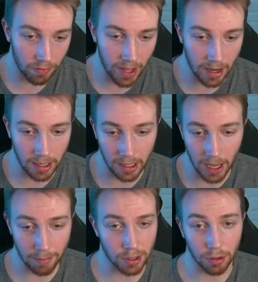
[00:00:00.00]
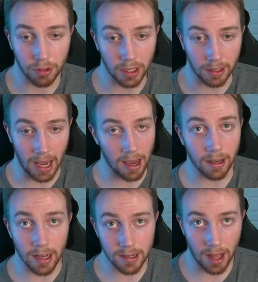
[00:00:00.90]
that he absolutely can
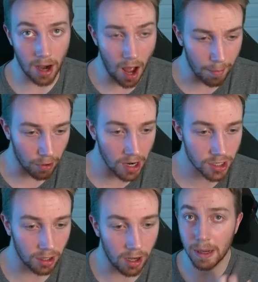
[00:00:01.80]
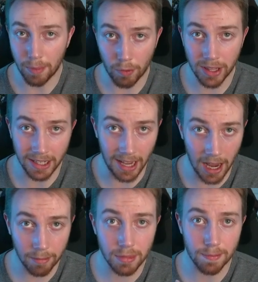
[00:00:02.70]
get to that upper echelon. But when the
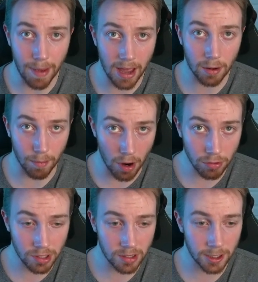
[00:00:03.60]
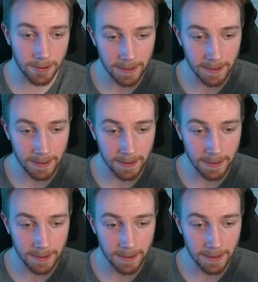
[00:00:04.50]
games matter most,